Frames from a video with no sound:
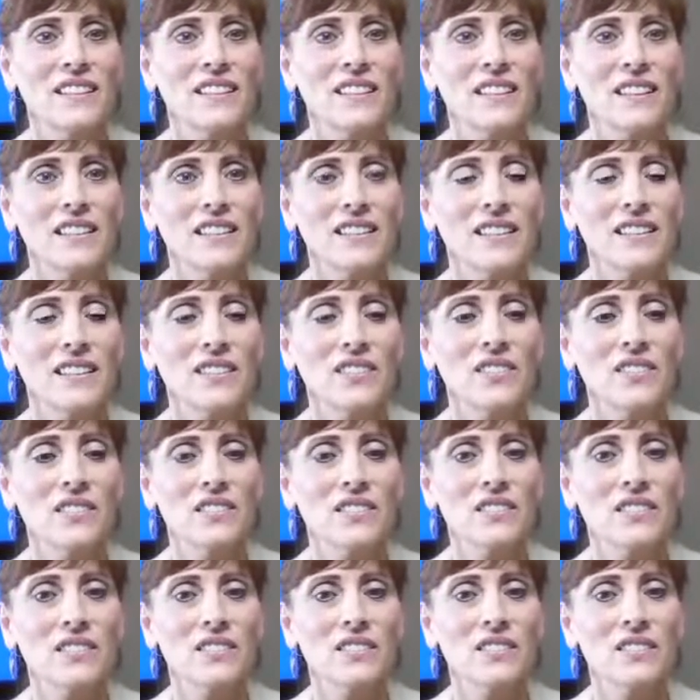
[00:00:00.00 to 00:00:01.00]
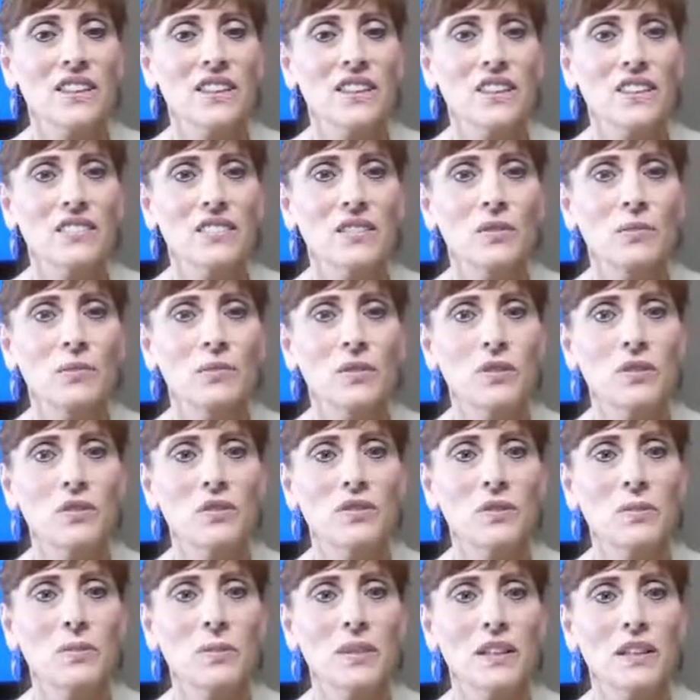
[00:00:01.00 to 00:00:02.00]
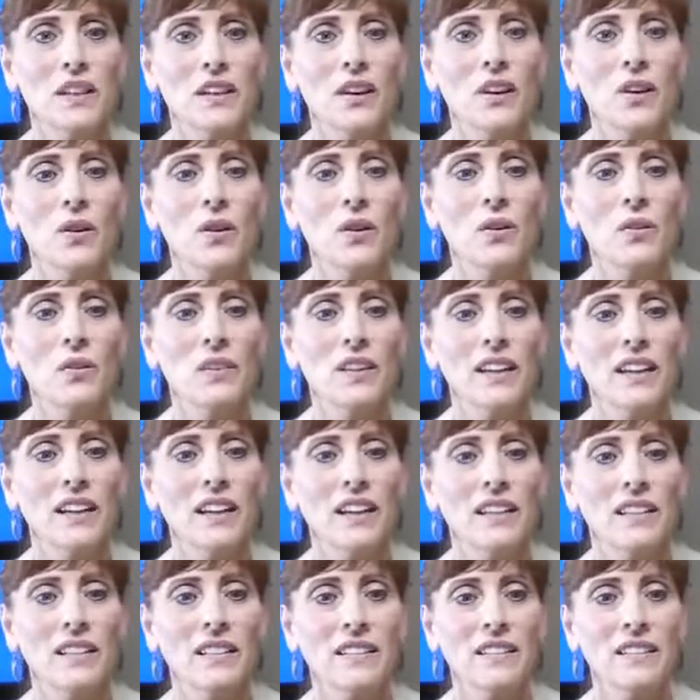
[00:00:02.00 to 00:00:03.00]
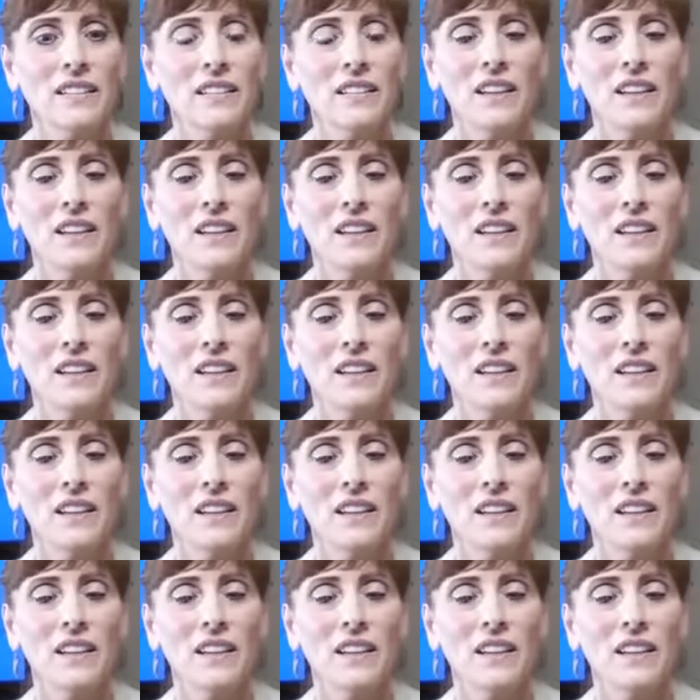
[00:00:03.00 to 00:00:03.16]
I'll give this uh, computer a minute. Okay.